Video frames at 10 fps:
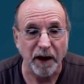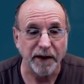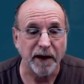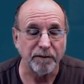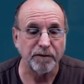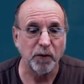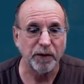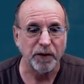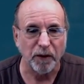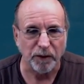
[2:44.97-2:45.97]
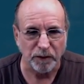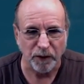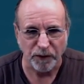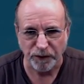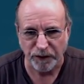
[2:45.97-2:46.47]
INAV for the auto
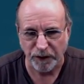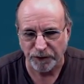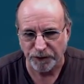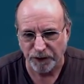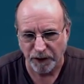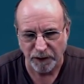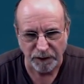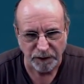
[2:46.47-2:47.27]
launch. There's uh,